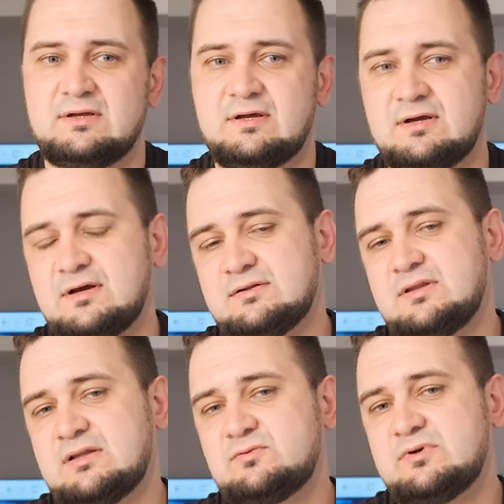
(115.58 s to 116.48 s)

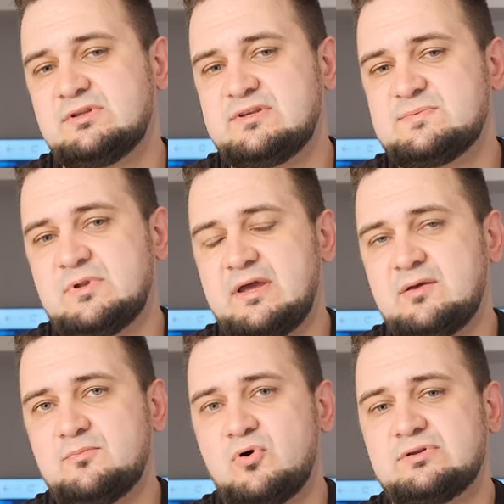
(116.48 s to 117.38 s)
That will display
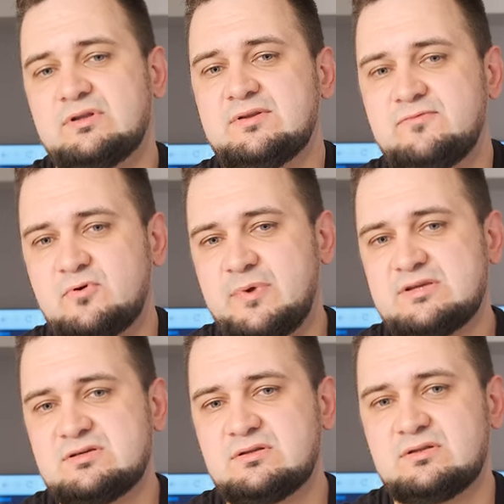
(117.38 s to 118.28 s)
important
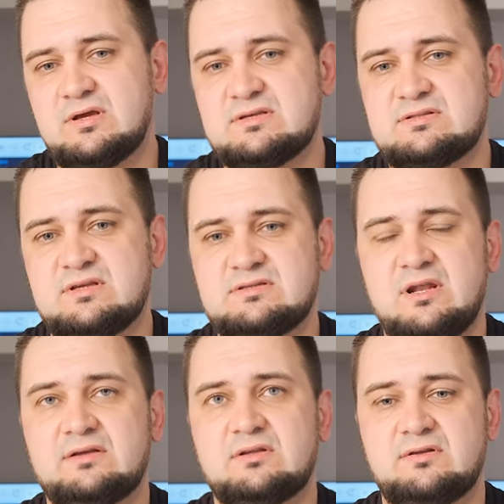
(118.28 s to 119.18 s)
information as the
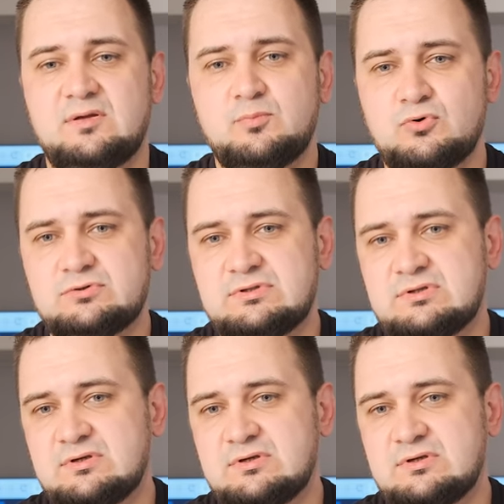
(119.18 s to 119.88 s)
selected input,